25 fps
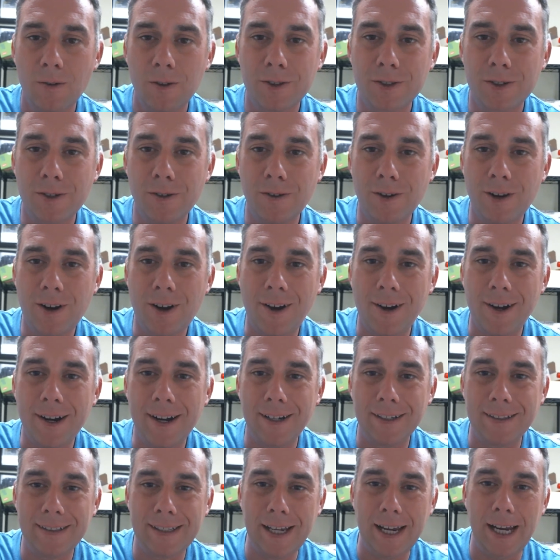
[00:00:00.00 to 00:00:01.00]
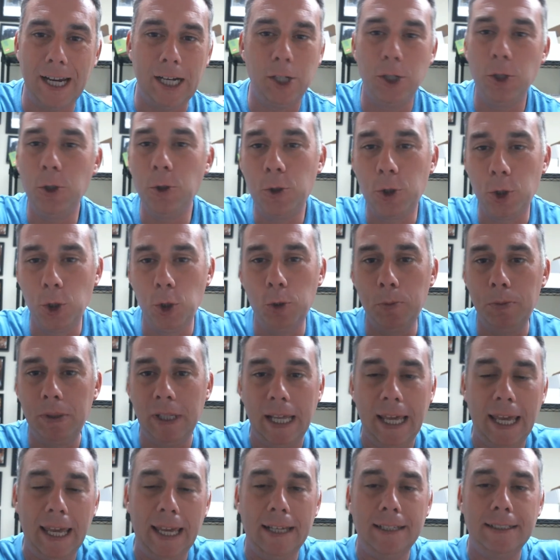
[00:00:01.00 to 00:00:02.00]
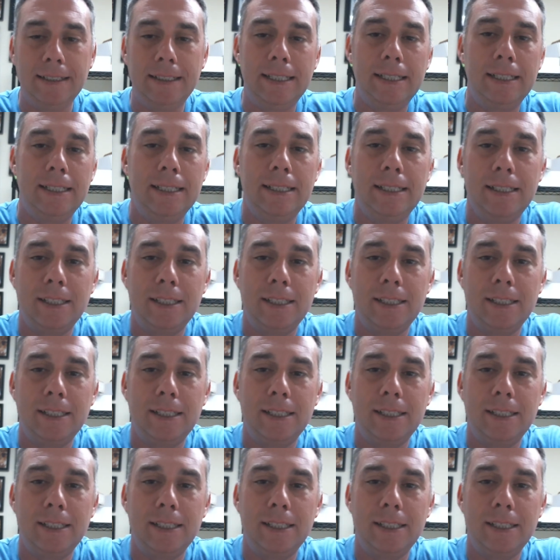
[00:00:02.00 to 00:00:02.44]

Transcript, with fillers: What's going on out there on YouTube land?